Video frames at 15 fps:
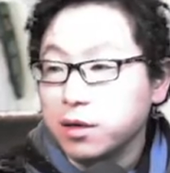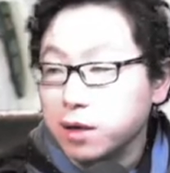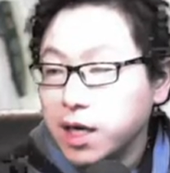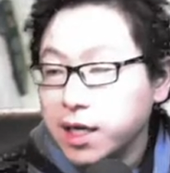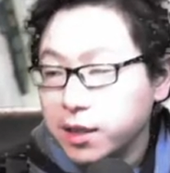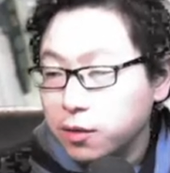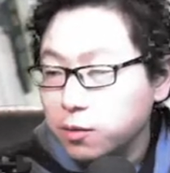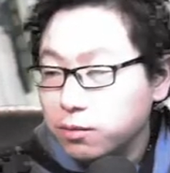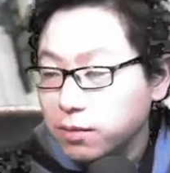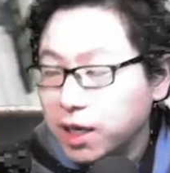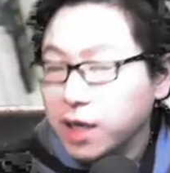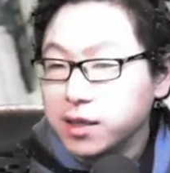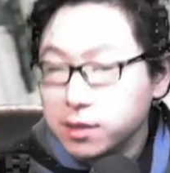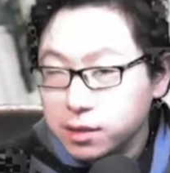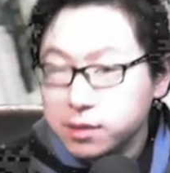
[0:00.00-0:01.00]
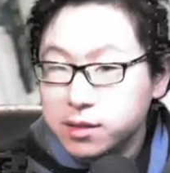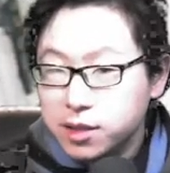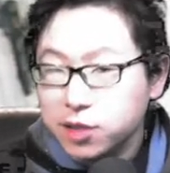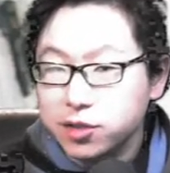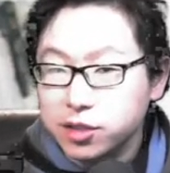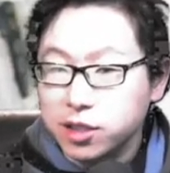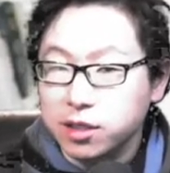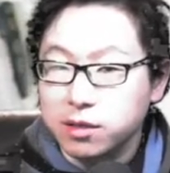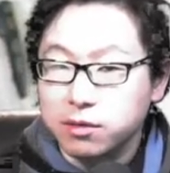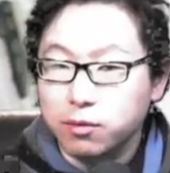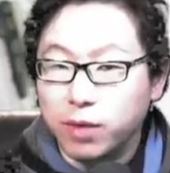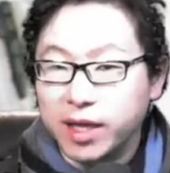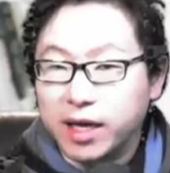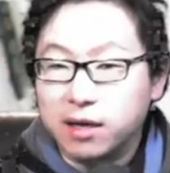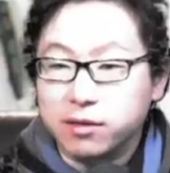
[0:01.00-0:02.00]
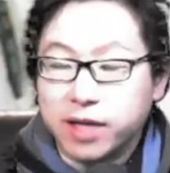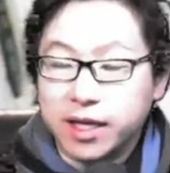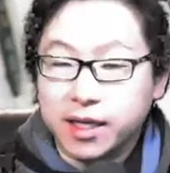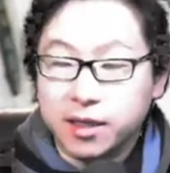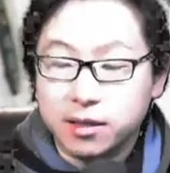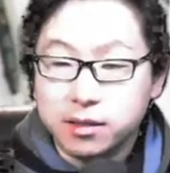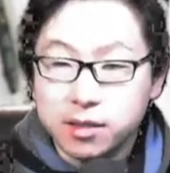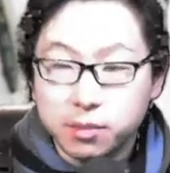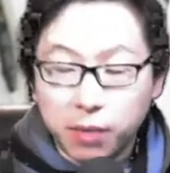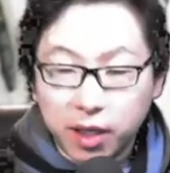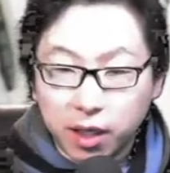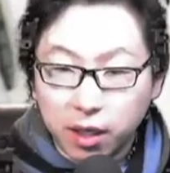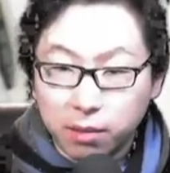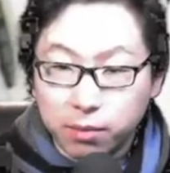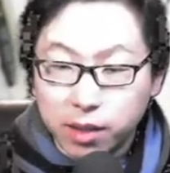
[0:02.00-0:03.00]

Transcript: I don't mind stitching without any speaking,